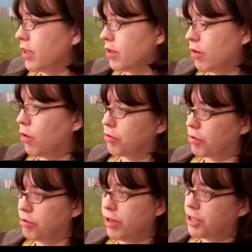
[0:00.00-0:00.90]
It's a
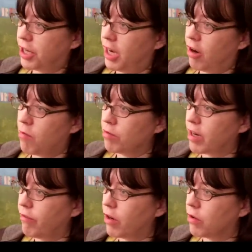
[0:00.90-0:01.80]
cultural tradition in
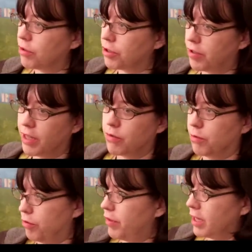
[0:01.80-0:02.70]
almost every culture that's
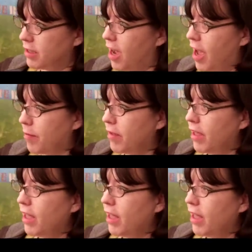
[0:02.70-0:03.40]
older than time,